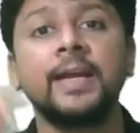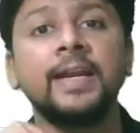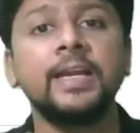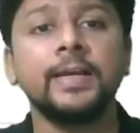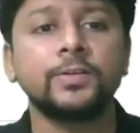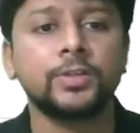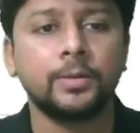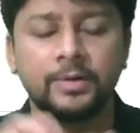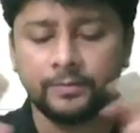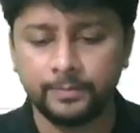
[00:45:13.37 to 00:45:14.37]
80 years or
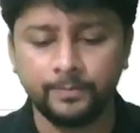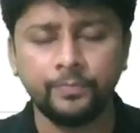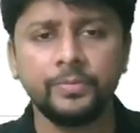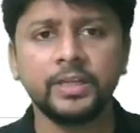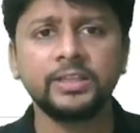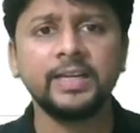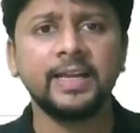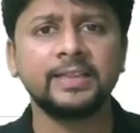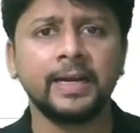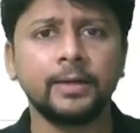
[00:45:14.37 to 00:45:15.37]
above. Nothing
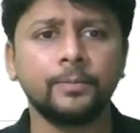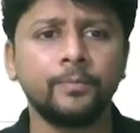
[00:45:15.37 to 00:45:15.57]
like that.